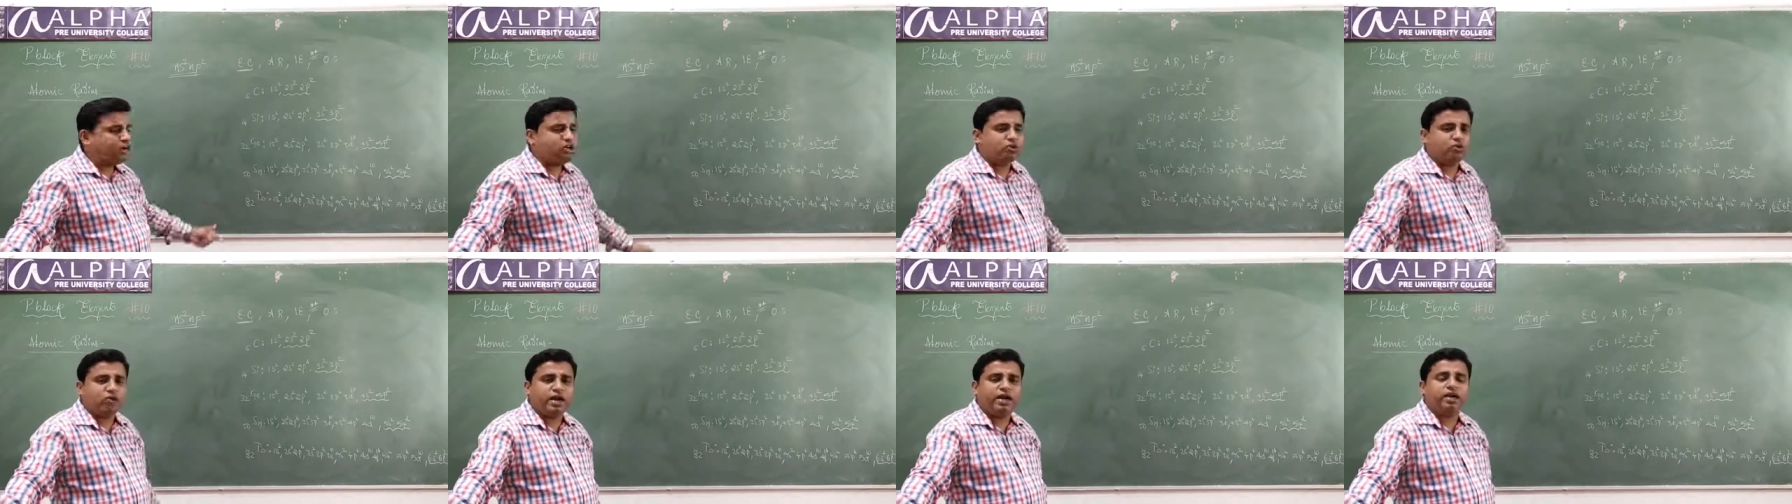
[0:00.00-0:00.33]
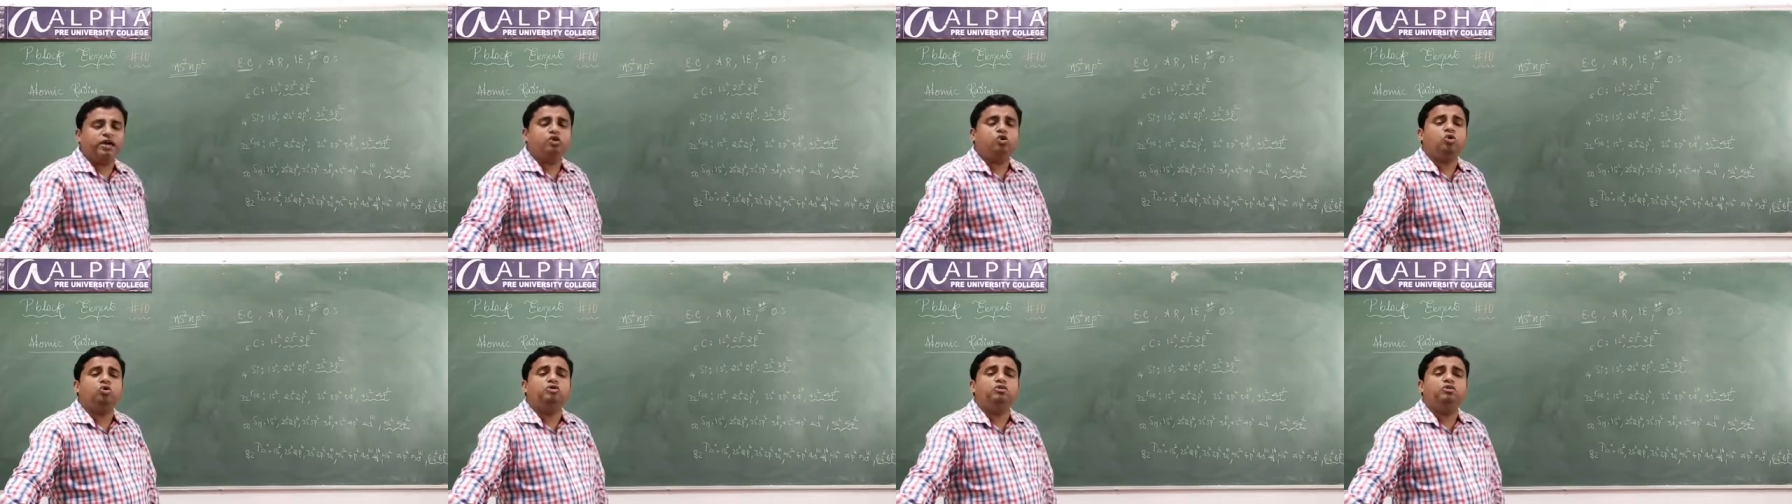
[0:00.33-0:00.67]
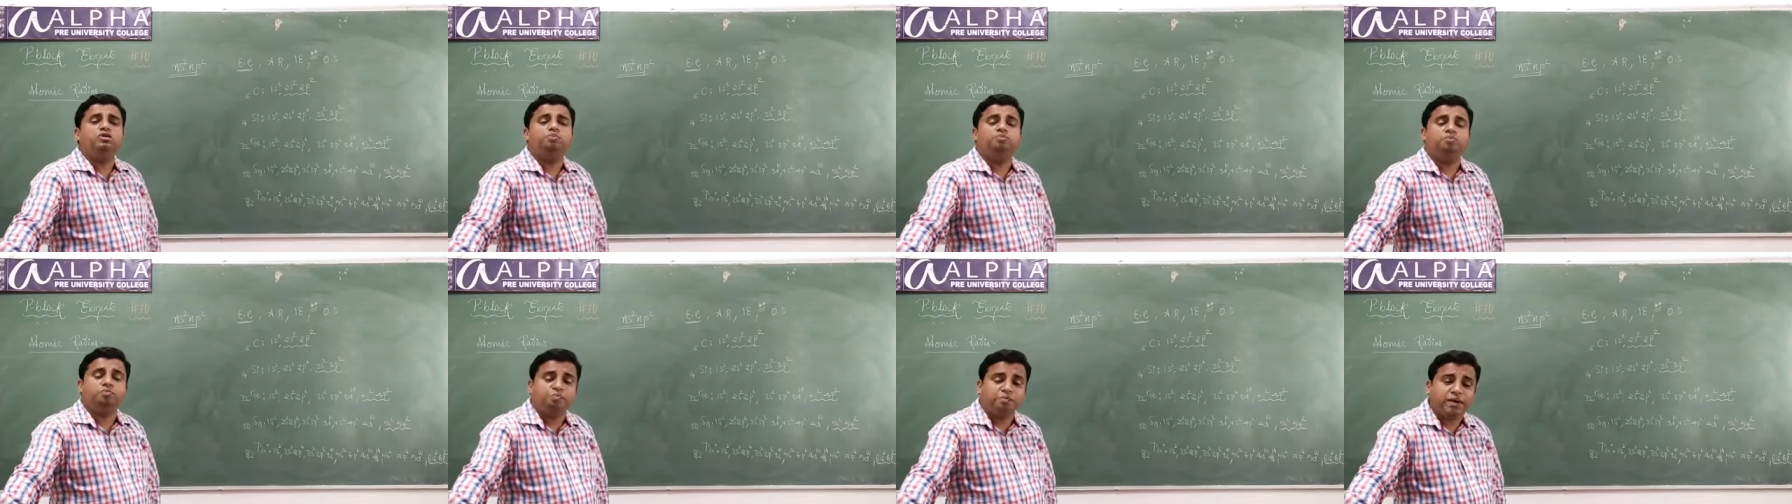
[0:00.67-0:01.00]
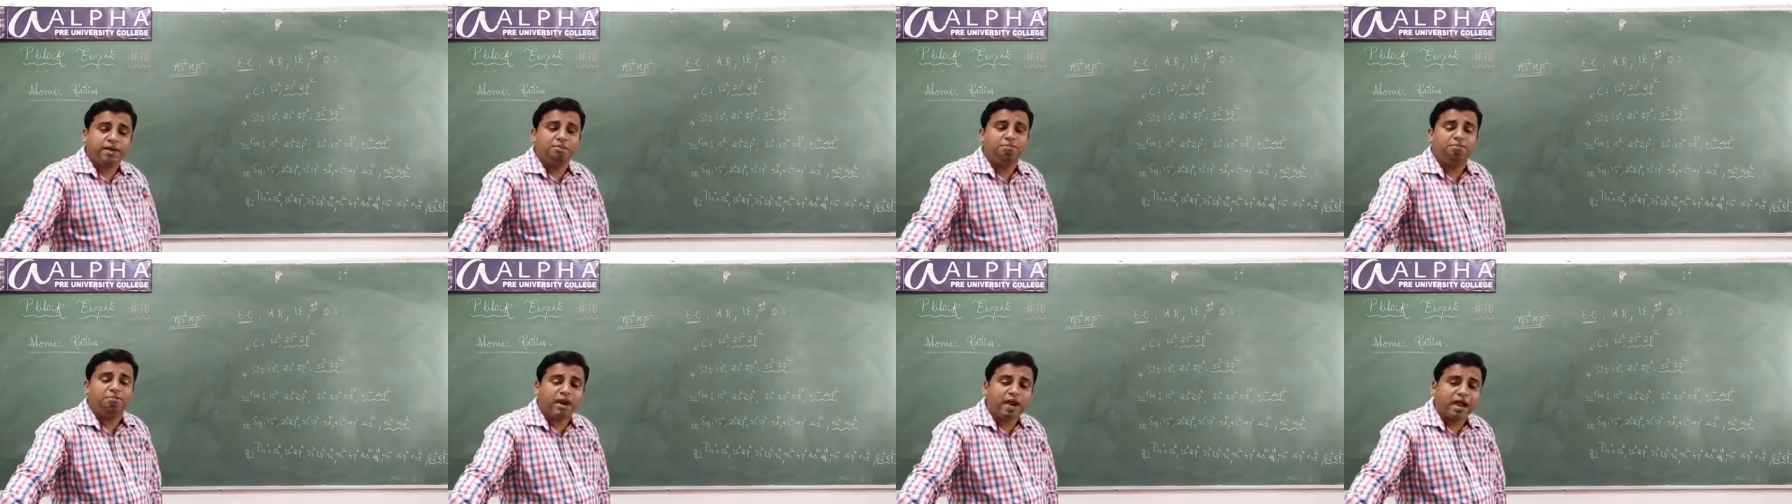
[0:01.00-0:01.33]
to lead. Don't be
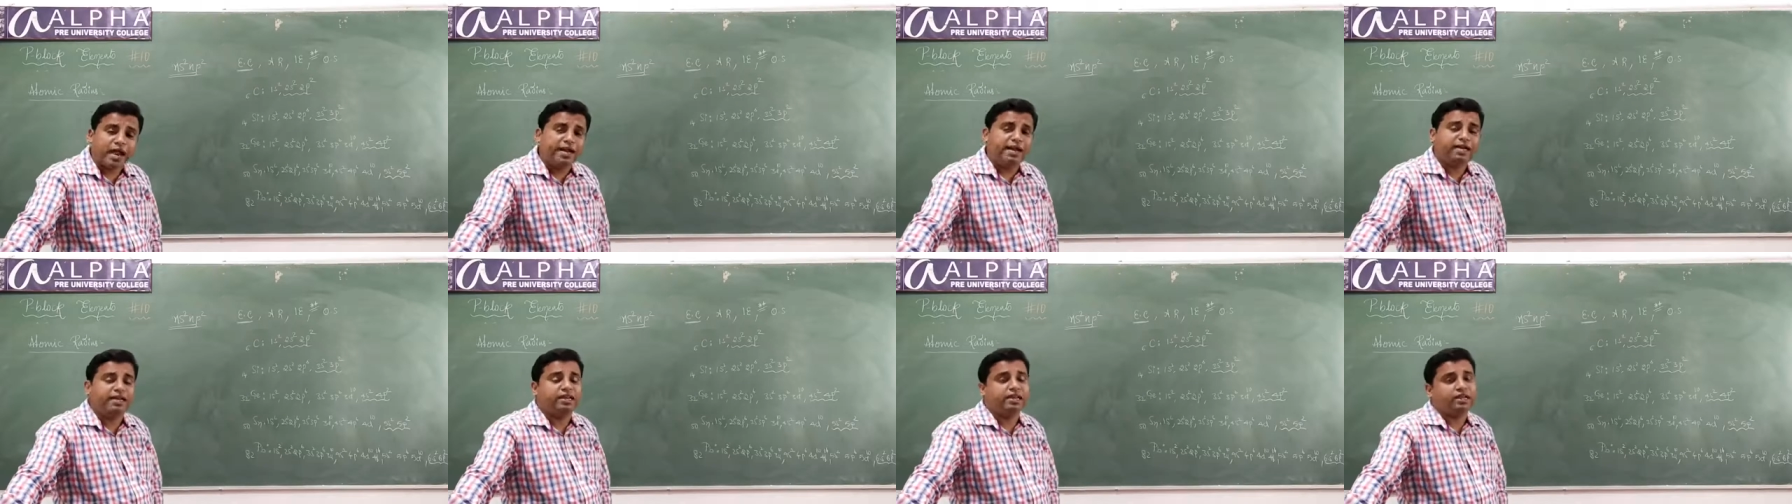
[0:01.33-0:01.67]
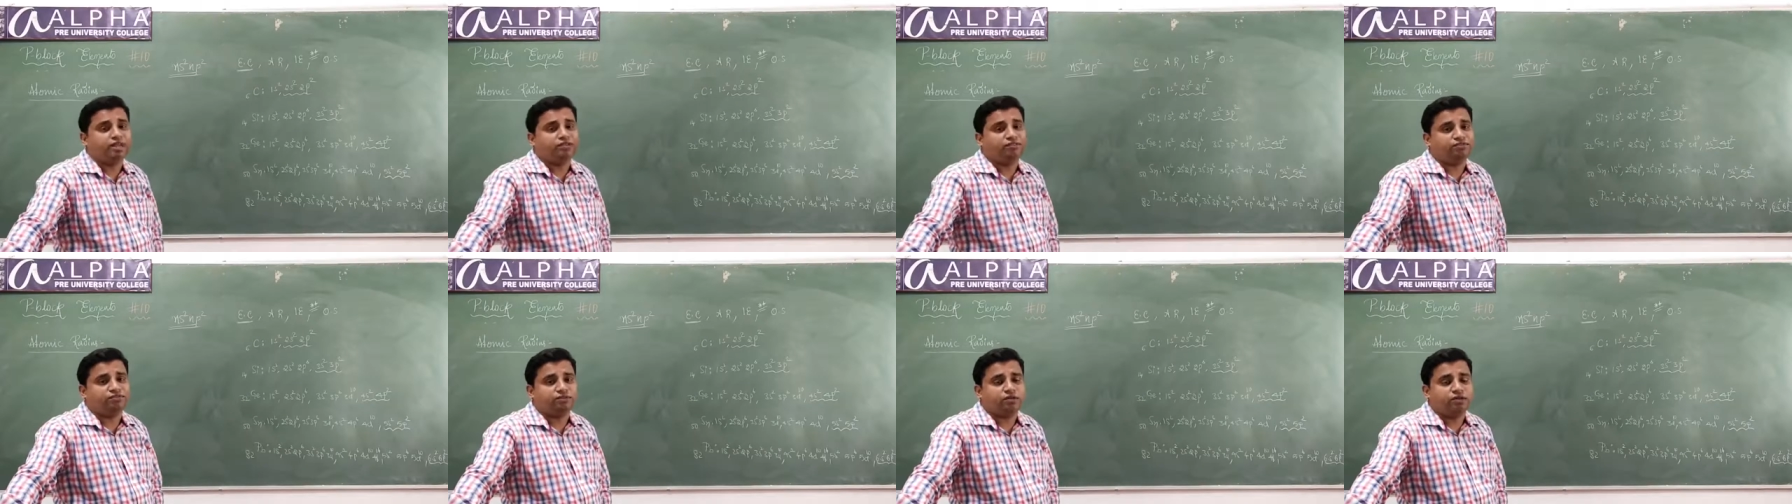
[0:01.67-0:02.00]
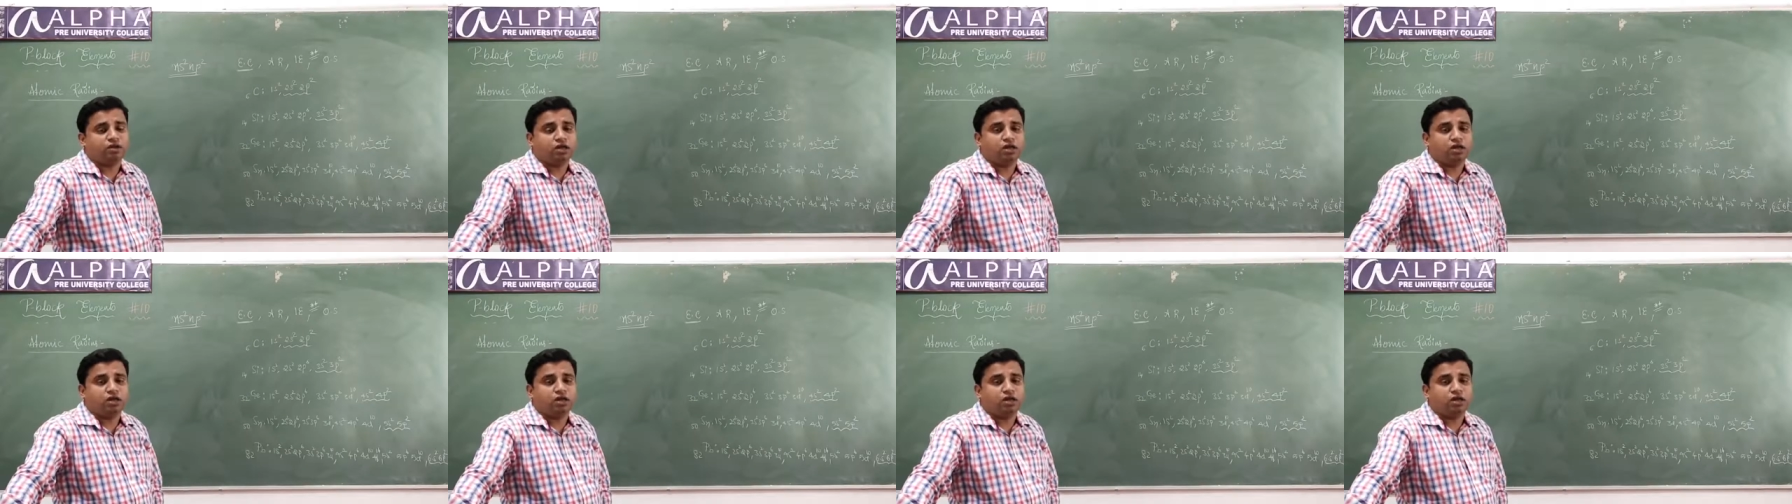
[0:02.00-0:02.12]
blind enough.